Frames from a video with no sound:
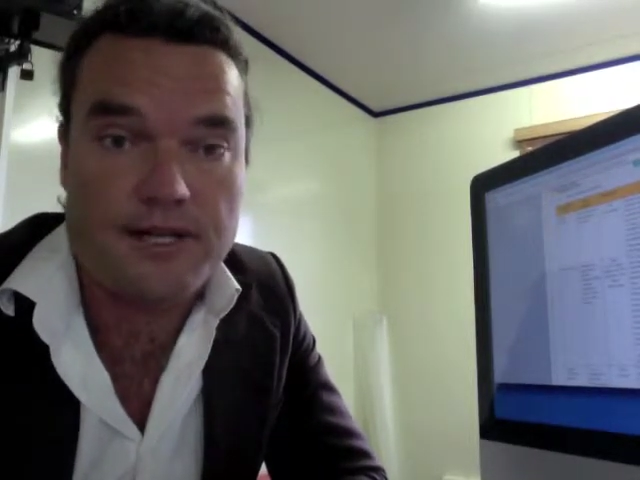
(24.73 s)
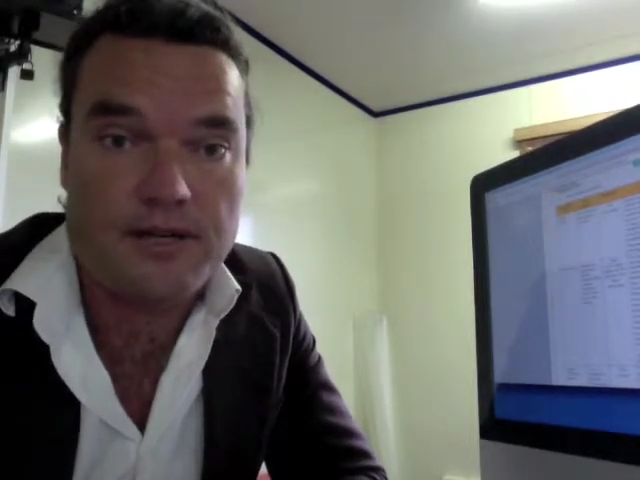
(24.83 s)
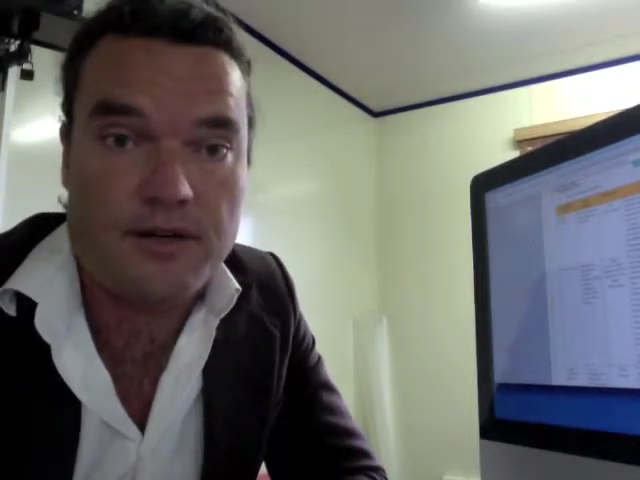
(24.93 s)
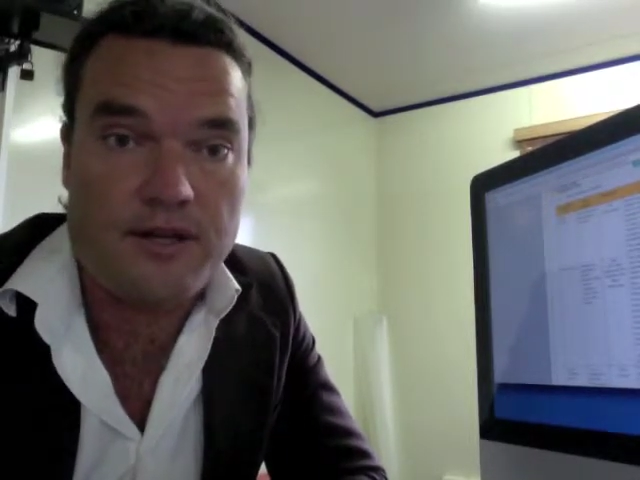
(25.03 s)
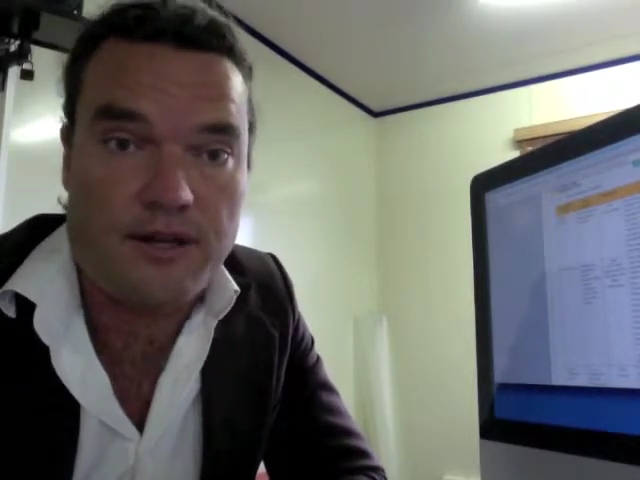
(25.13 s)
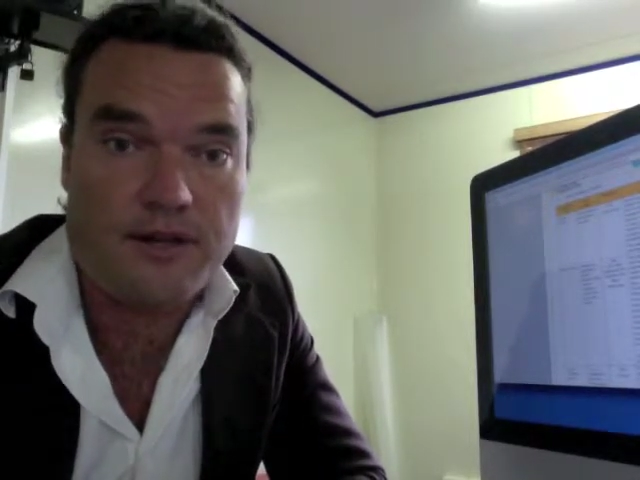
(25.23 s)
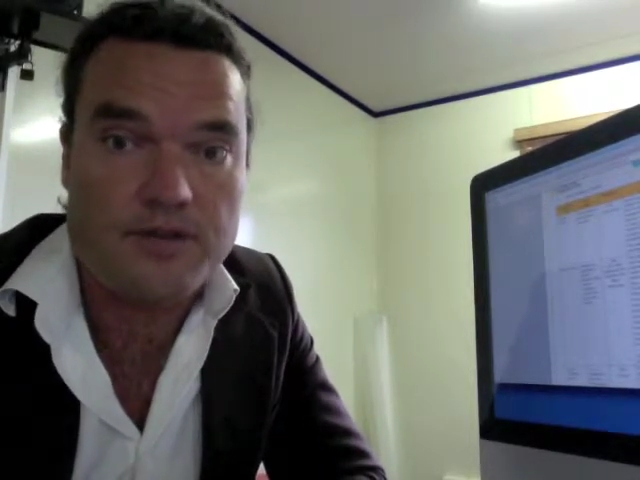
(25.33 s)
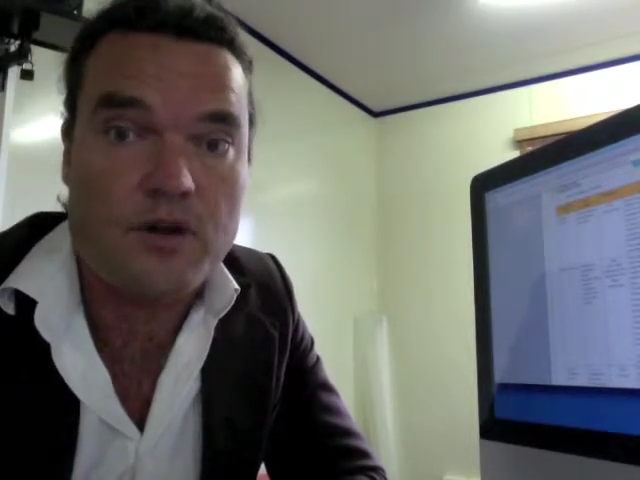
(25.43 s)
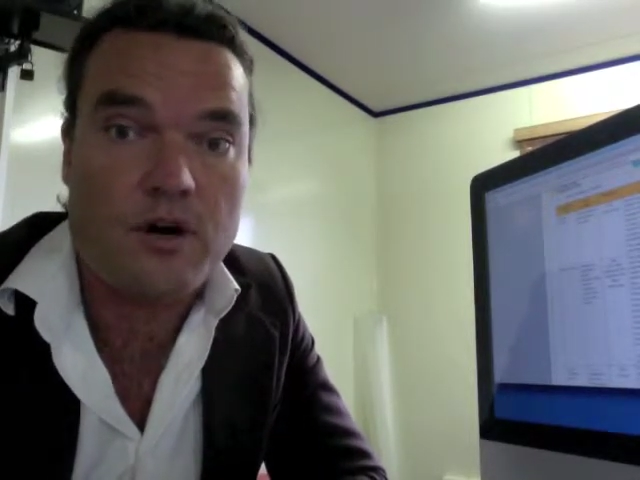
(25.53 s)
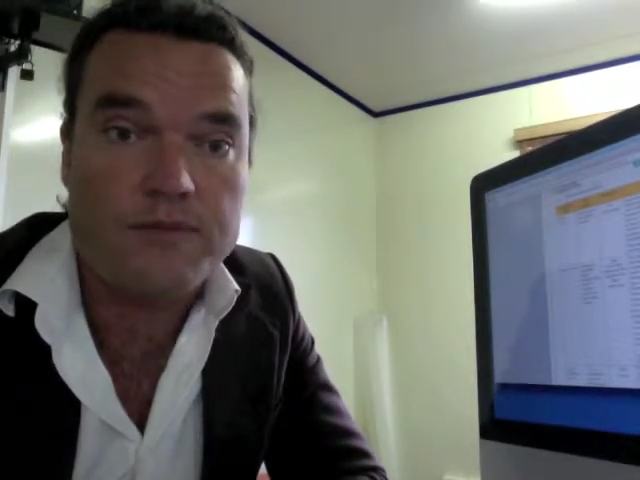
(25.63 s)
a
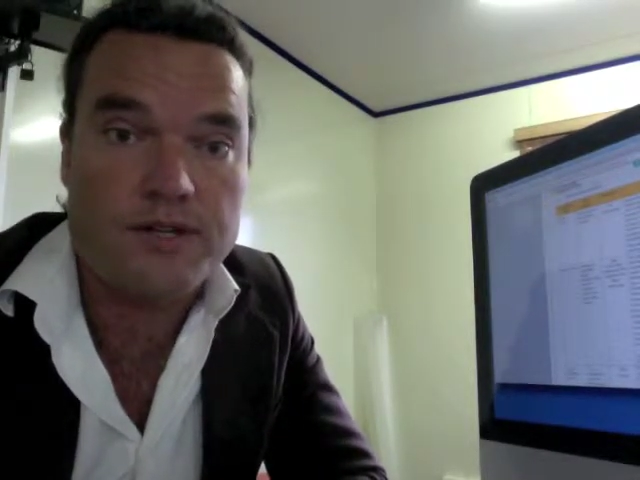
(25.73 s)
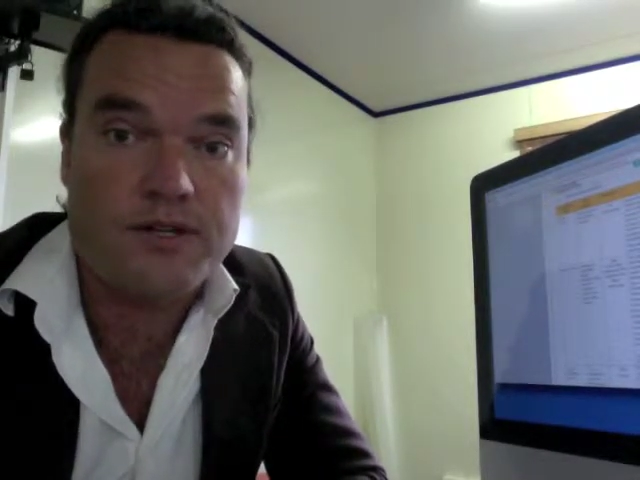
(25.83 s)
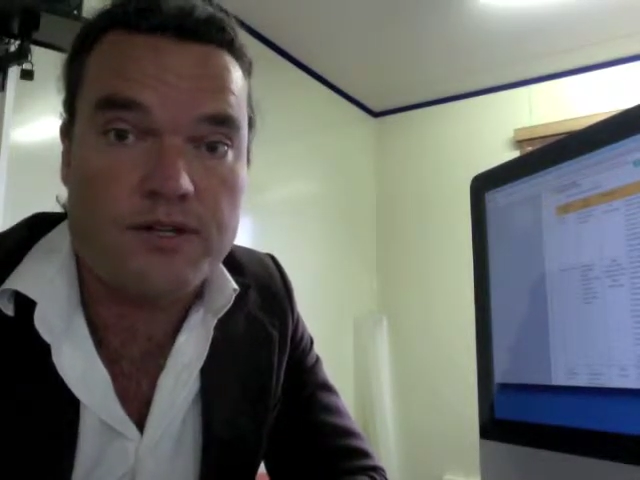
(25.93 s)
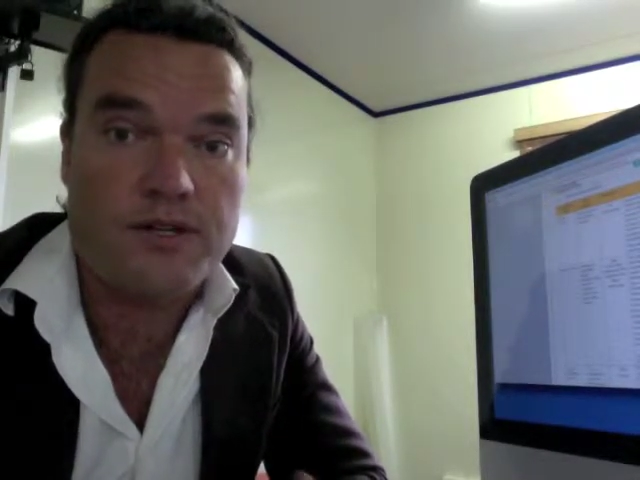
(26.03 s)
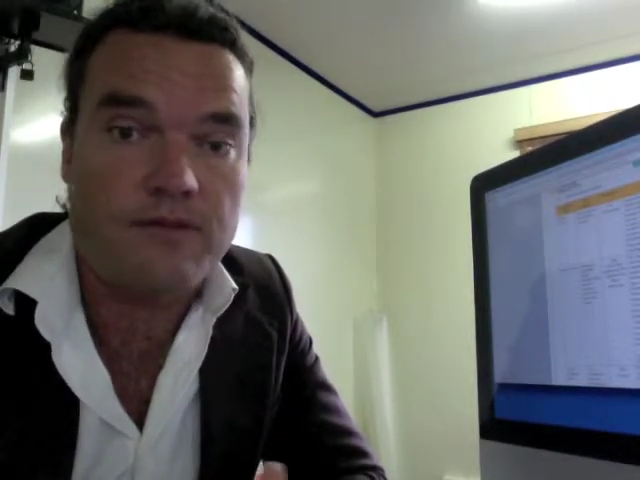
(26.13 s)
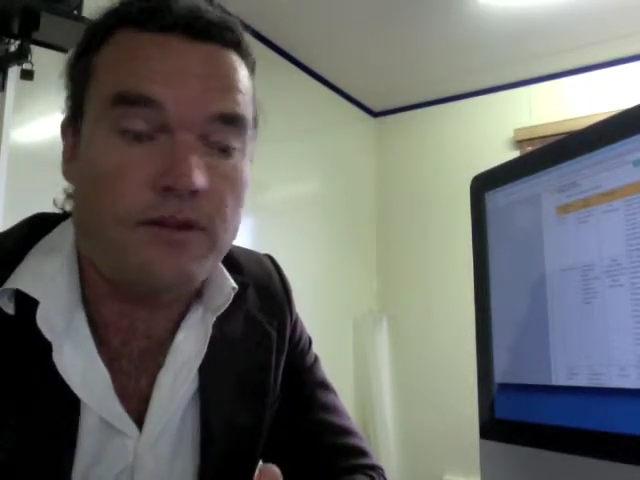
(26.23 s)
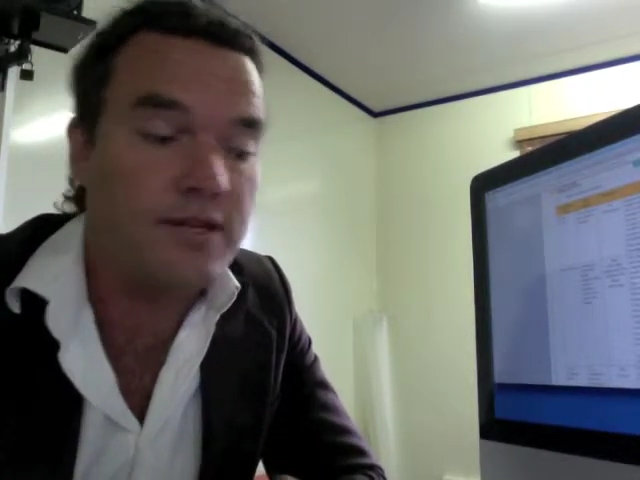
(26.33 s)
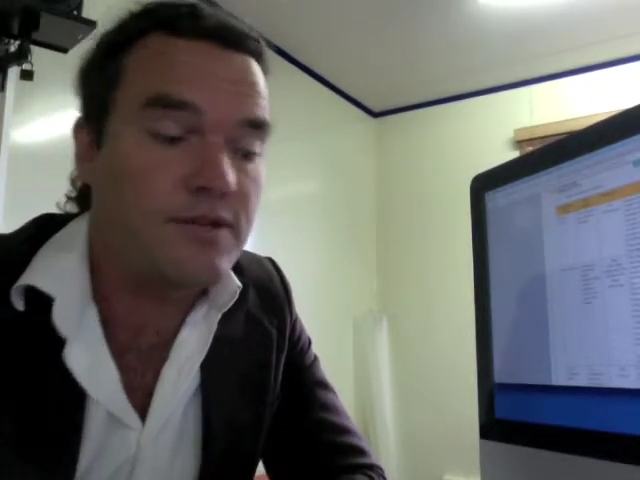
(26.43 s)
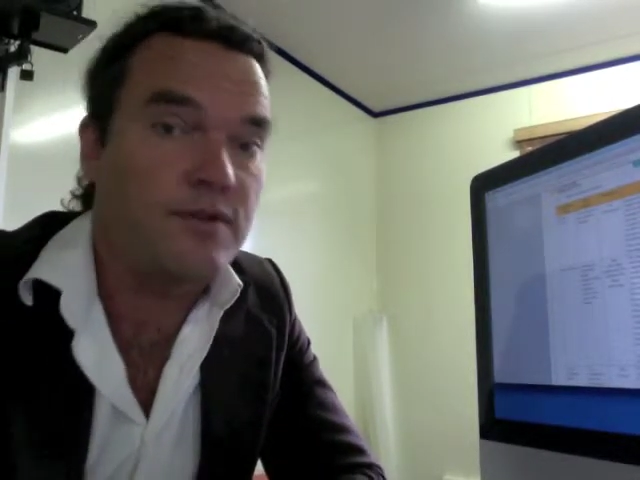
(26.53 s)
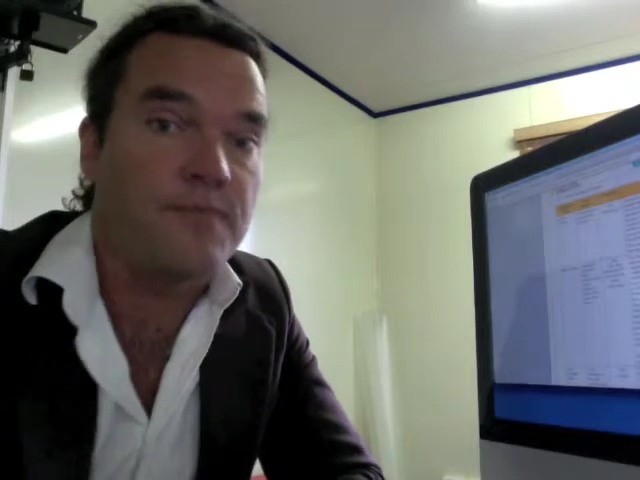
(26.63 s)
Skype session if you
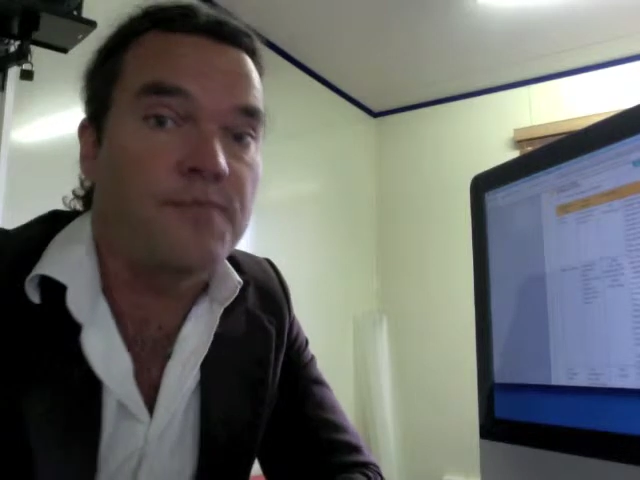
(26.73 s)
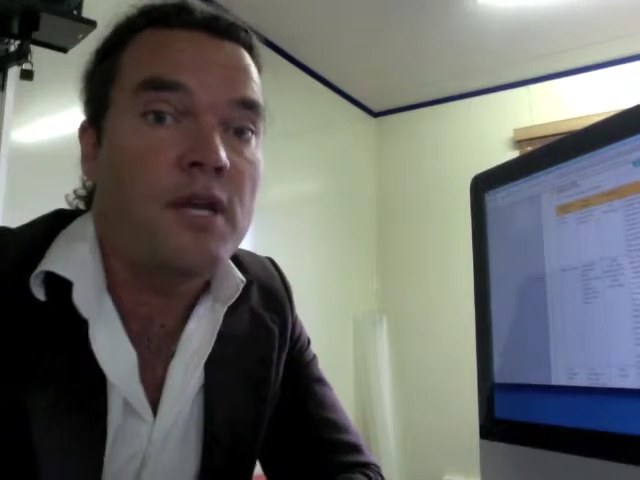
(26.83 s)
need to.